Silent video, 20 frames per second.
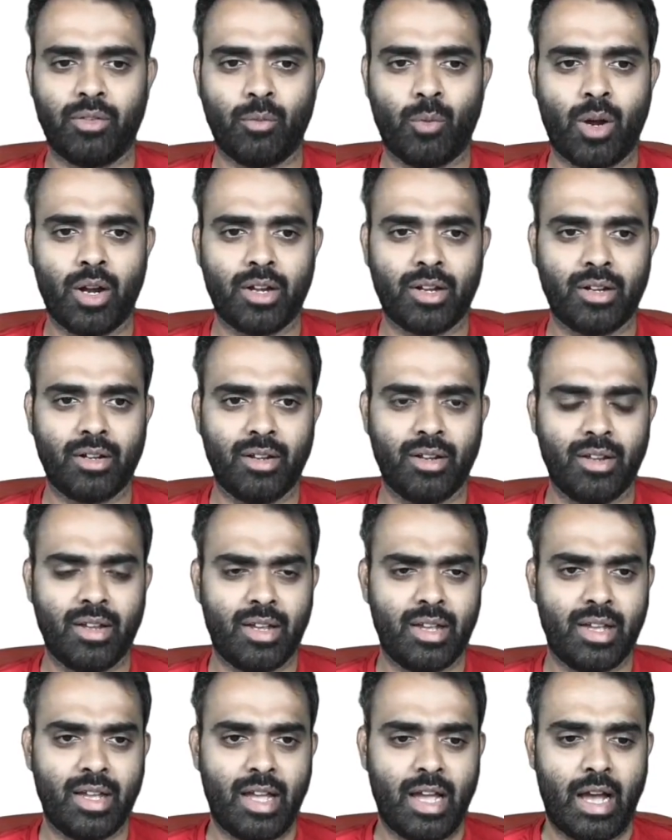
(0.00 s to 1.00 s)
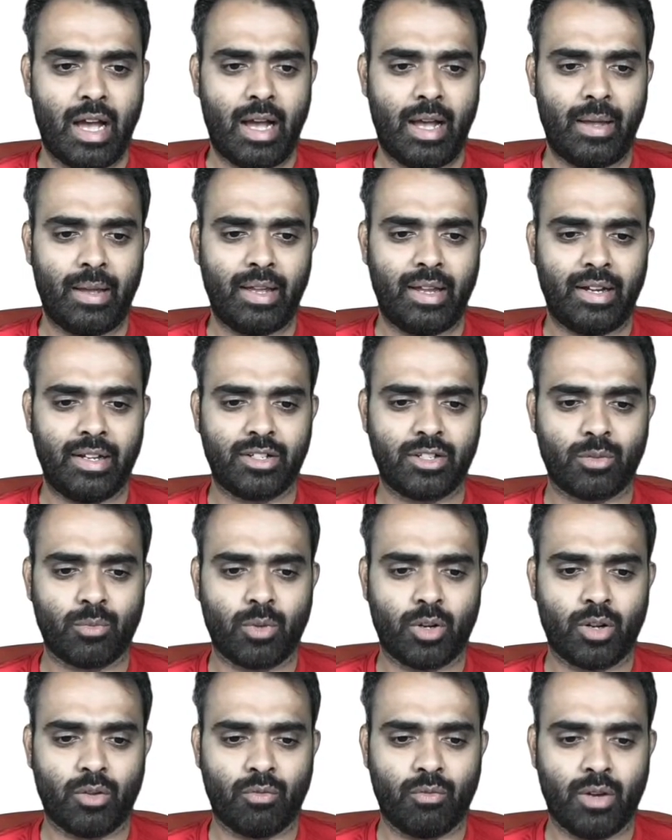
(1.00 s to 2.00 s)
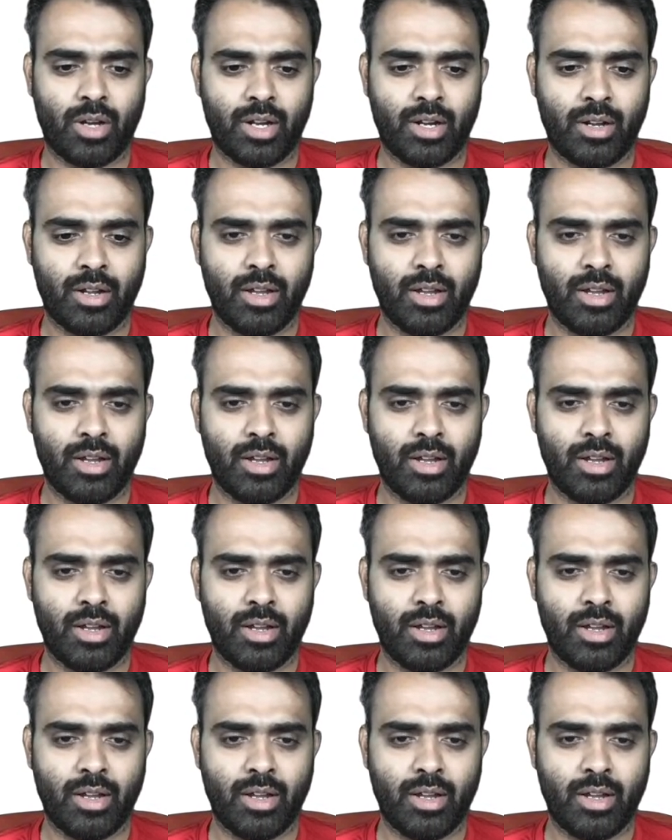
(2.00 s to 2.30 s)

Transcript: wanted. Edition 1 of 1.